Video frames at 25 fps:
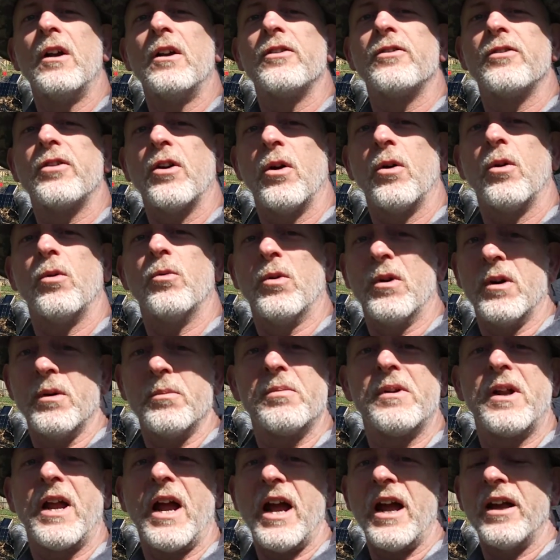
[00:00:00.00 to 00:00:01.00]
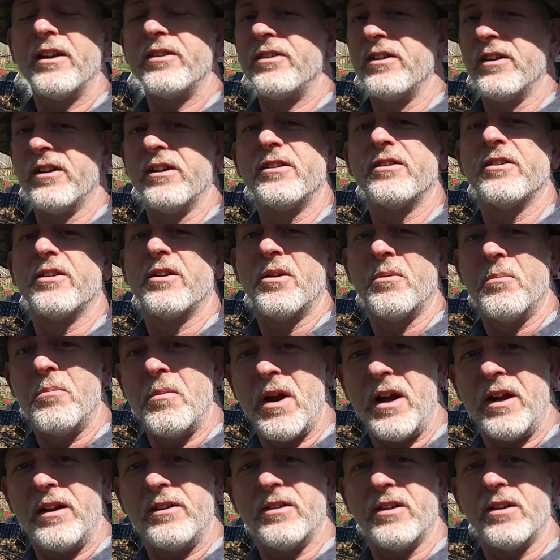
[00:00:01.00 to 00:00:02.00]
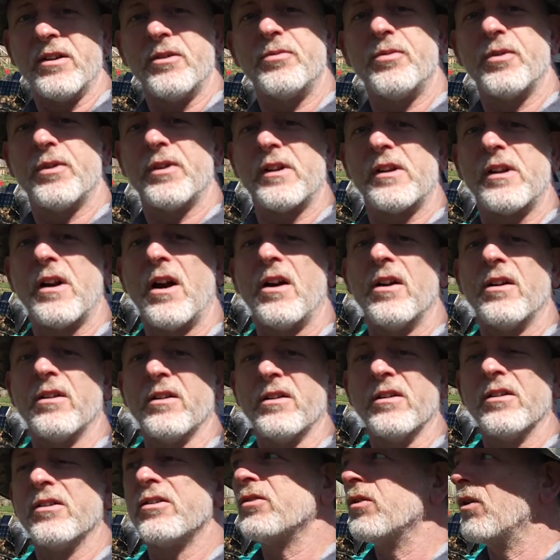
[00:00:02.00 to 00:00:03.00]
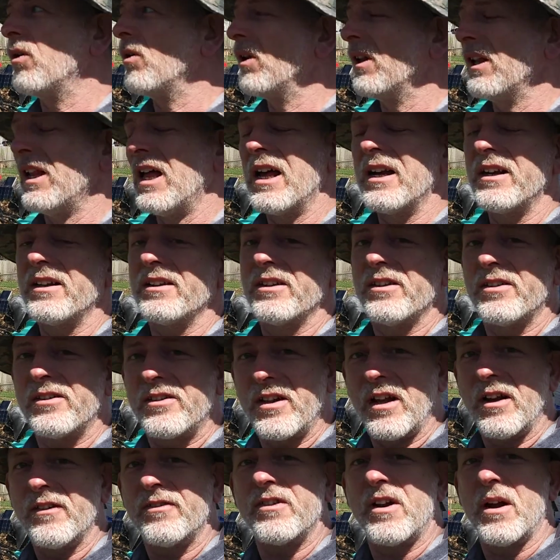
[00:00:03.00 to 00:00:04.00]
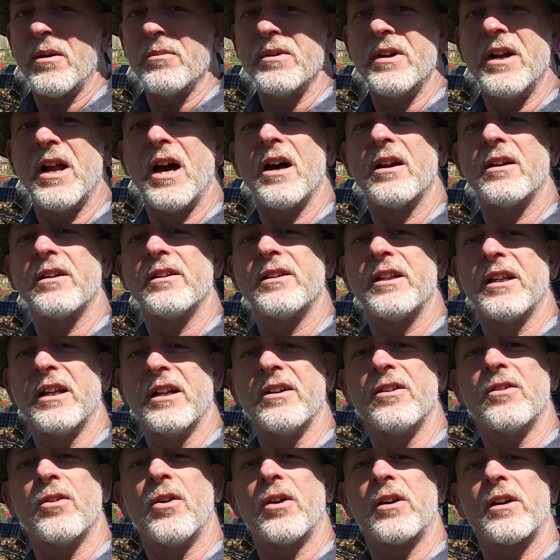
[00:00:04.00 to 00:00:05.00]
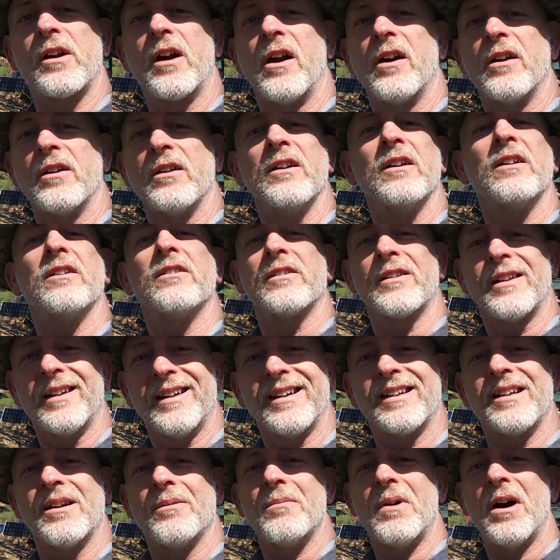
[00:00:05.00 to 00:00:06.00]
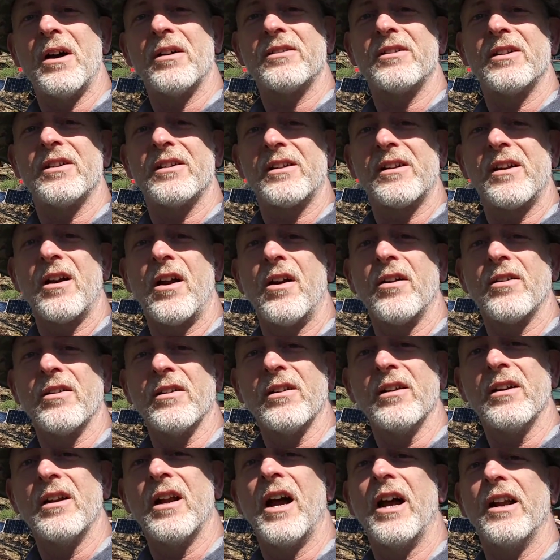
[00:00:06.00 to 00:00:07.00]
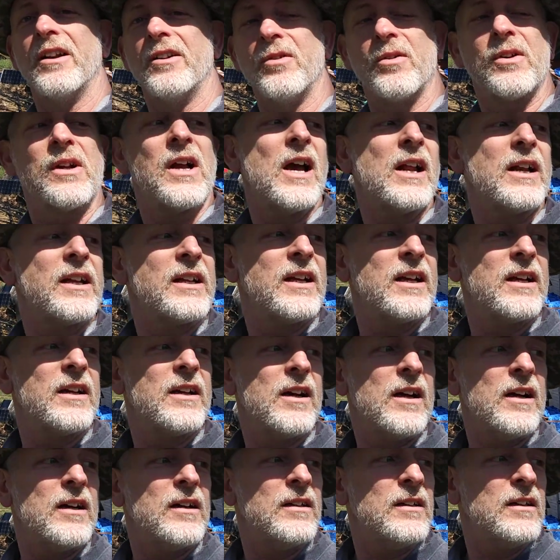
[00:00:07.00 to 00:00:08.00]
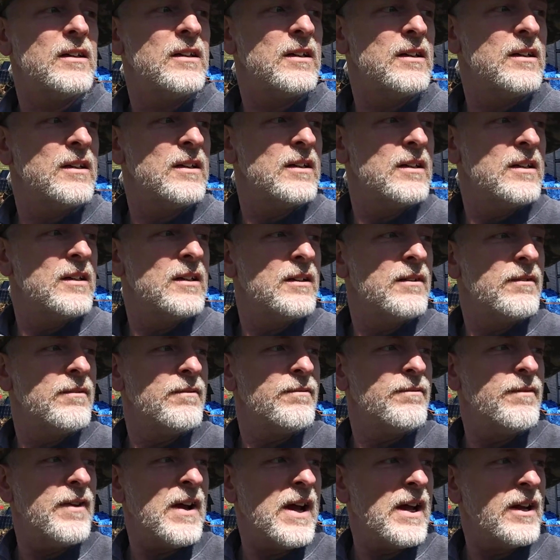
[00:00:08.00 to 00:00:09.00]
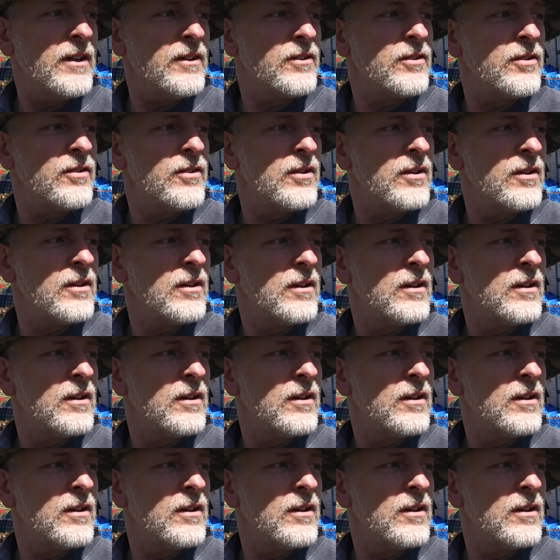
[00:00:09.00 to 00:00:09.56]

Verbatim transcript: so worm castings are amazing for the garden. So a lot of the stuff coming out of the indoor garden is going to come out to the garden. I do got to get a fence.